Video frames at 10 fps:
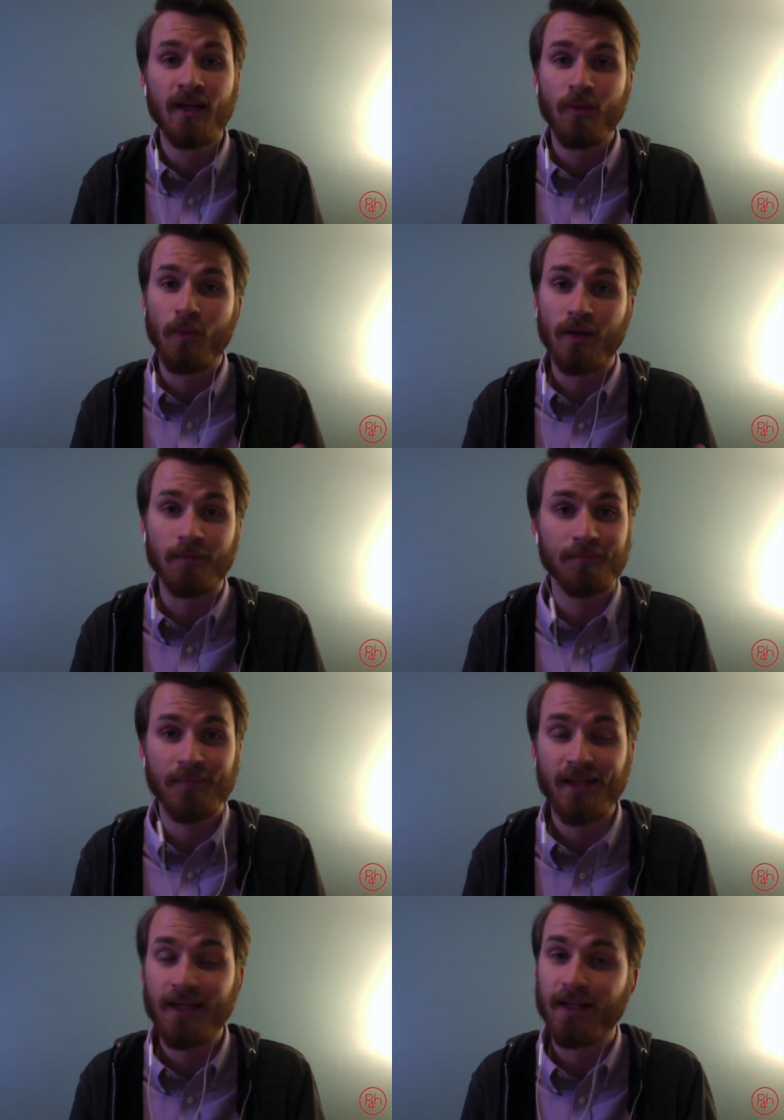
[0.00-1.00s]
well,
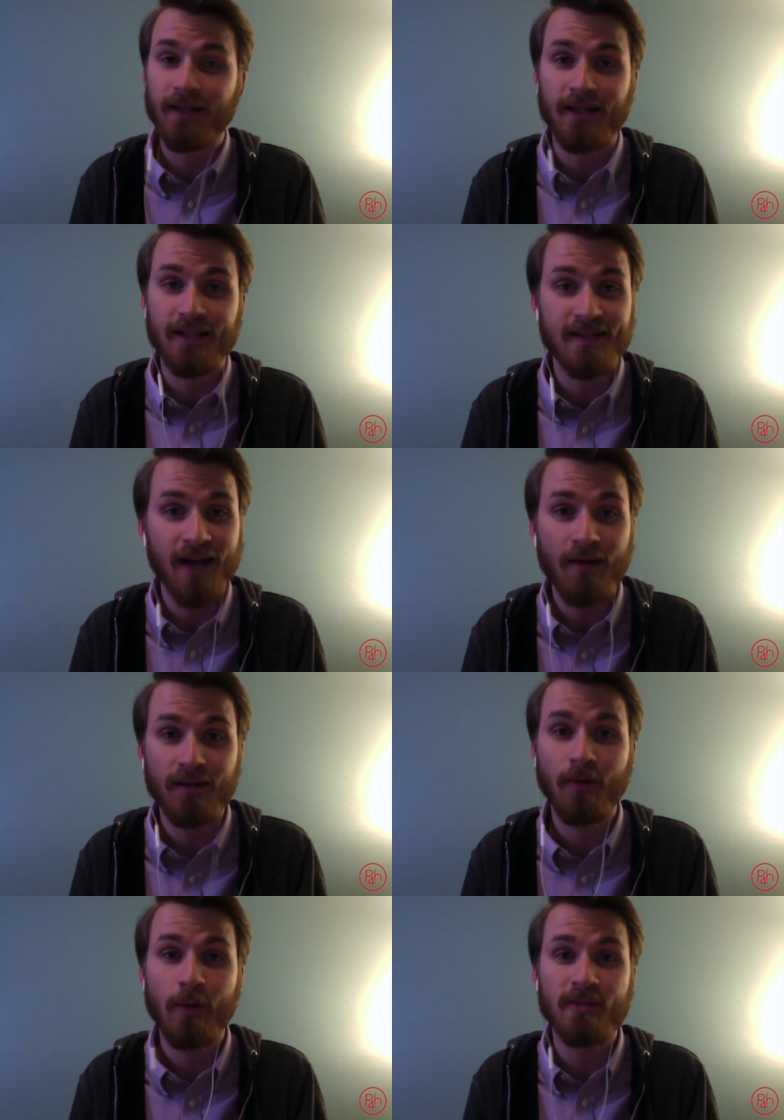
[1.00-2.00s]
it's not
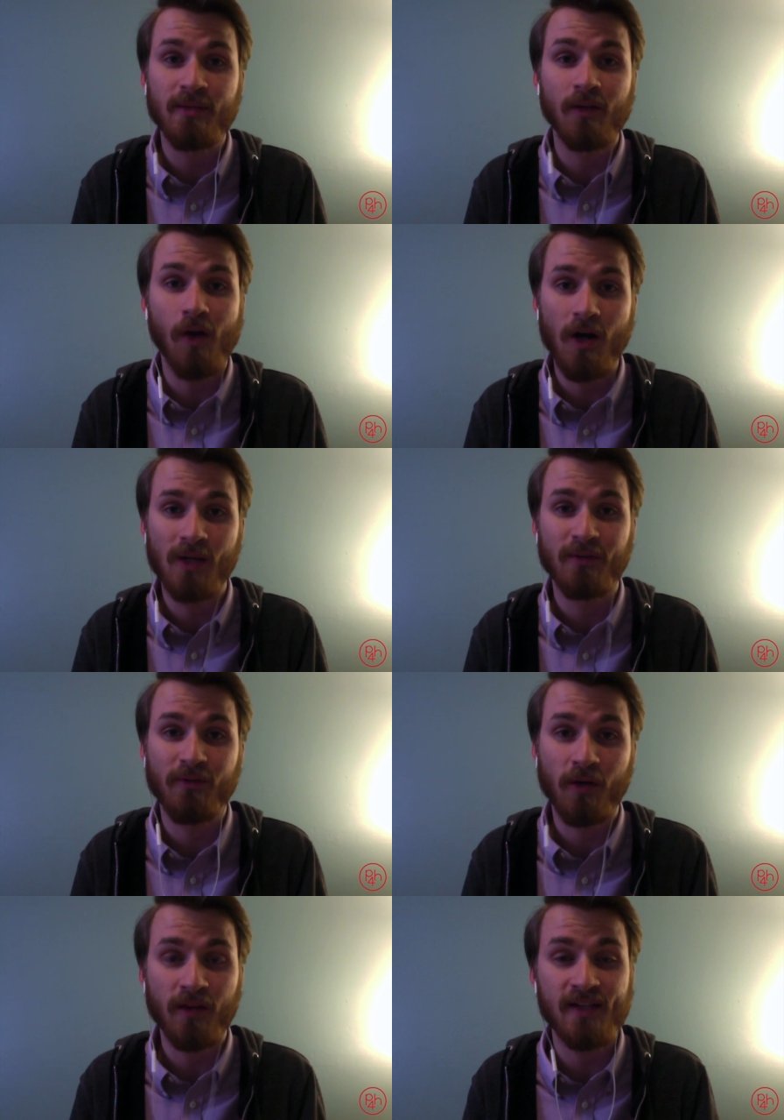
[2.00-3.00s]
going to be long
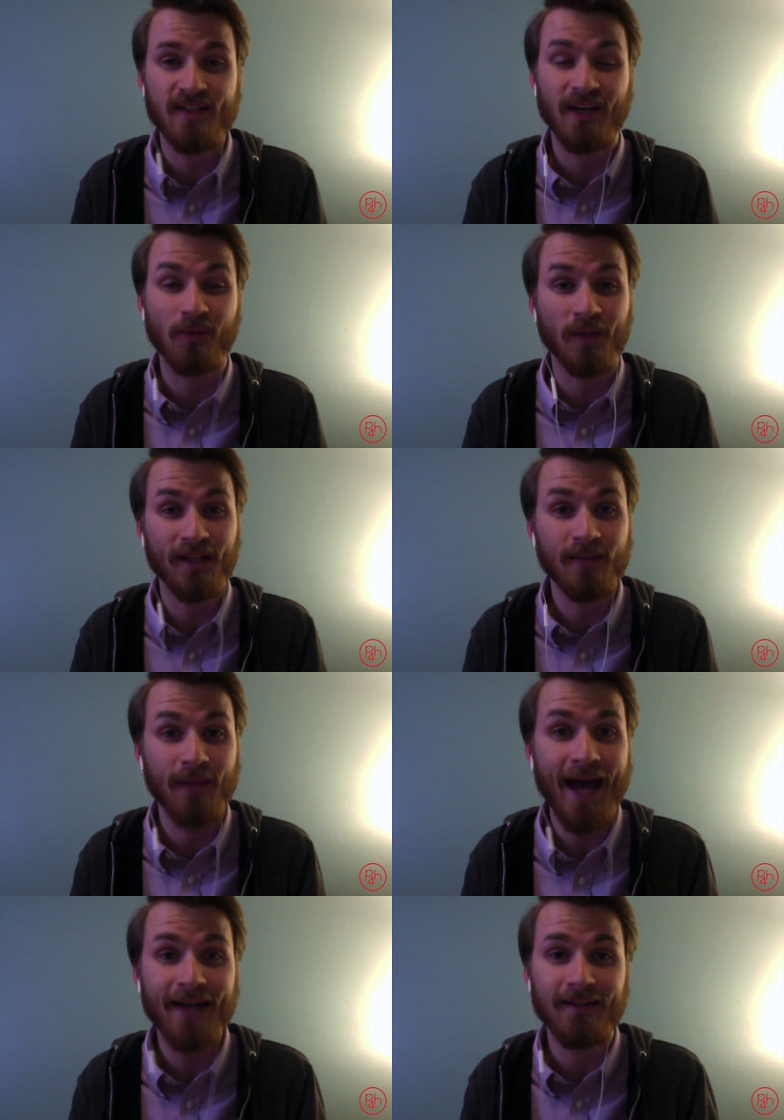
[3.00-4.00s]
before things get really
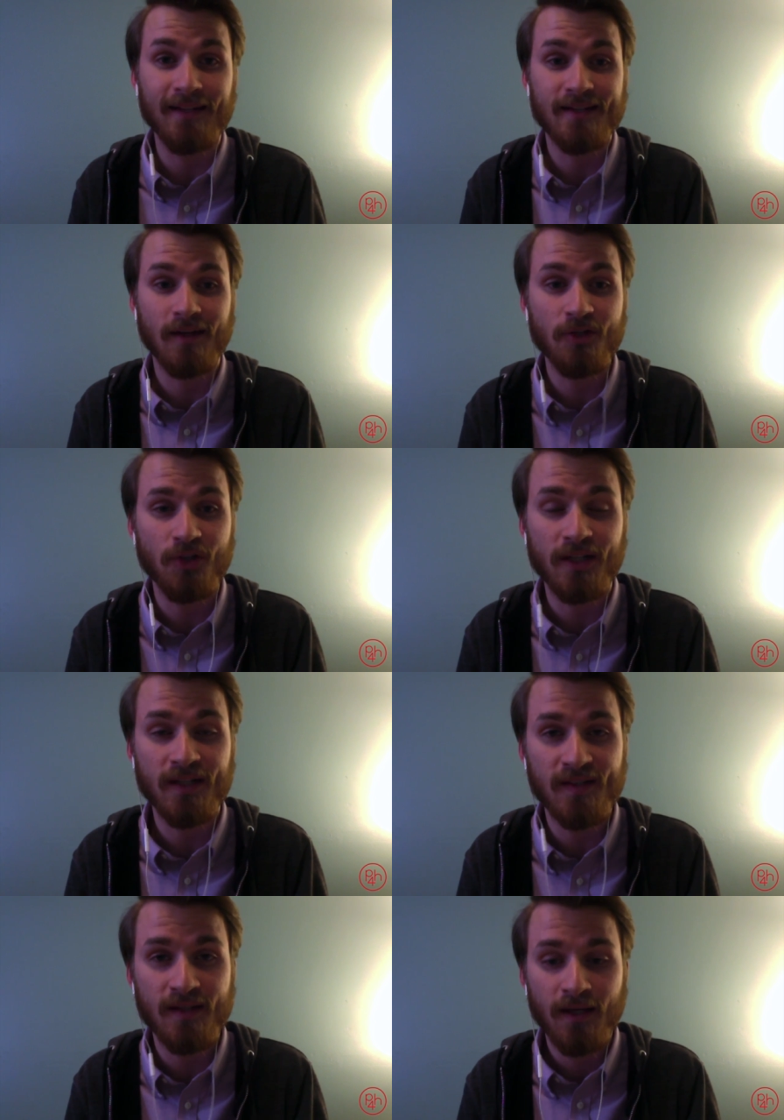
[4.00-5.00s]
bad in these
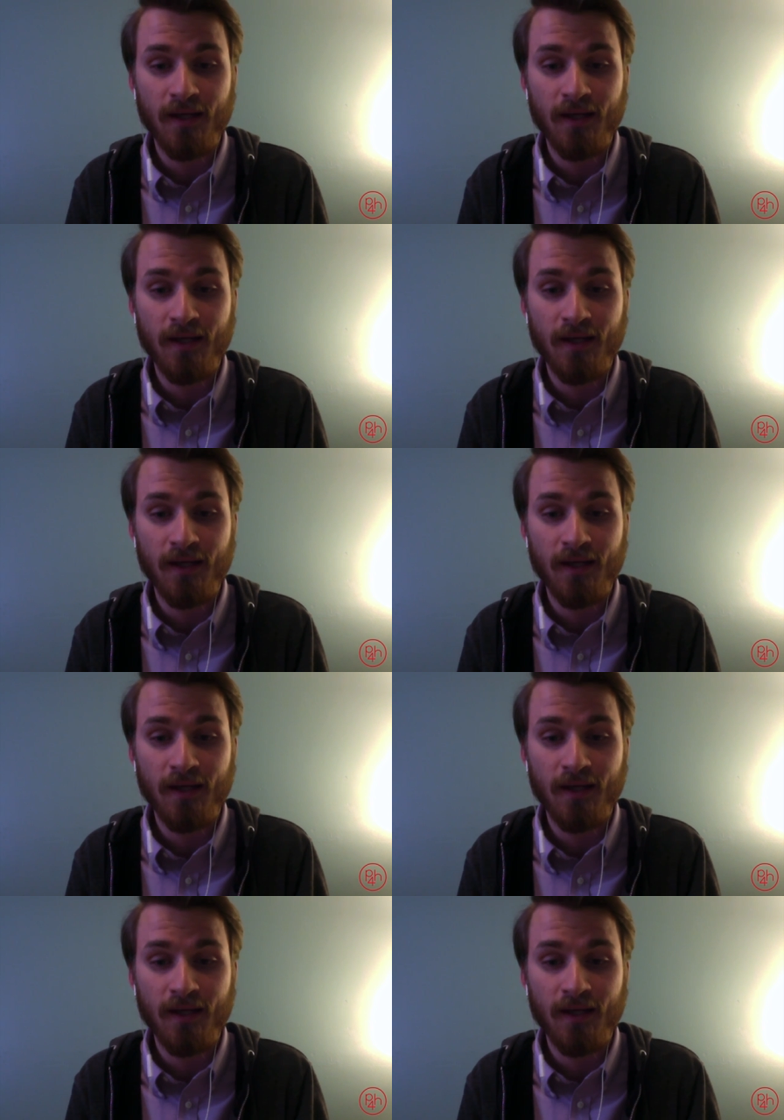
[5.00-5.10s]
countries.